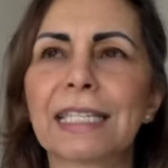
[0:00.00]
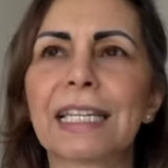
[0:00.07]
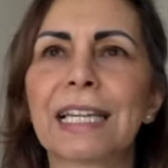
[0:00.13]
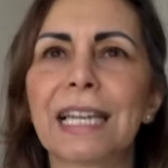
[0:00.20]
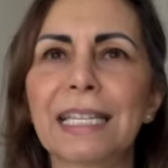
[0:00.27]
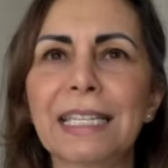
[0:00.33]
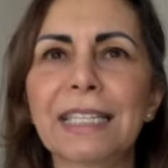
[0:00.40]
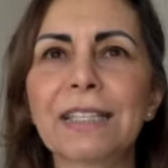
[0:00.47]

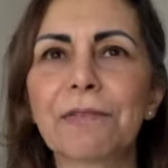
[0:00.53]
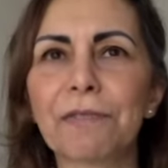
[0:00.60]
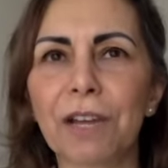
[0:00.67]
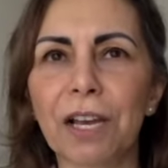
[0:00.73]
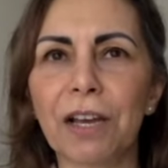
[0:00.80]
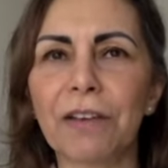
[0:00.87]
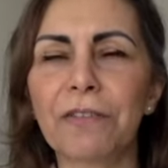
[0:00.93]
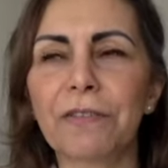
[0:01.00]
lessons of
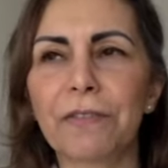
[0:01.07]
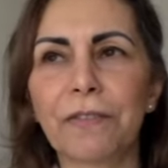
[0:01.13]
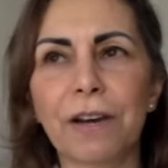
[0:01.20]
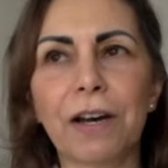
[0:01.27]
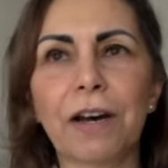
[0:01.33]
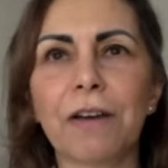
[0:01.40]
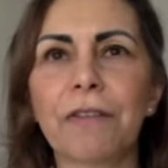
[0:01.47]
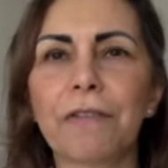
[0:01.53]
life
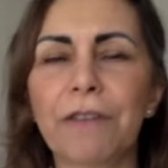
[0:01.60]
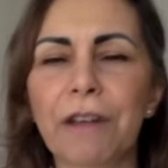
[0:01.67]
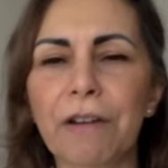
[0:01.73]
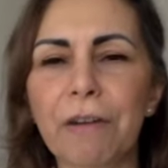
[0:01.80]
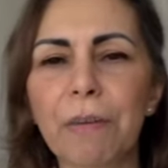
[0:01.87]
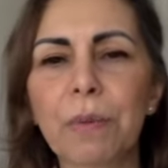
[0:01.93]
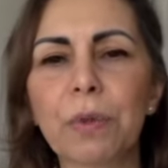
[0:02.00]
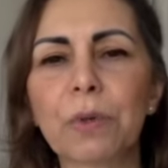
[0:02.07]
are very
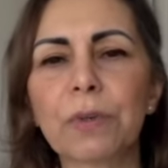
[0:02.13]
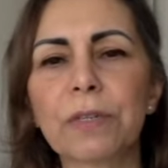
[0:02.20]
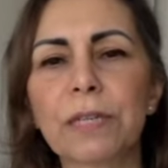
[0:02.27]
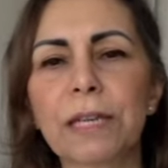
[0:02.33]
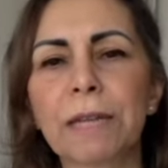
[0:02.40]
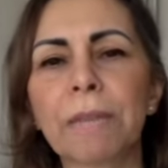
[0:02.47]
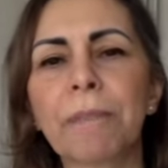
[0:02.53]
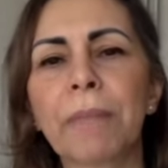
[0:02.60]

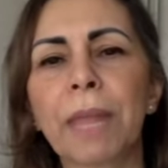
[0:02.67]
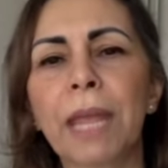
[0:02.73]
important.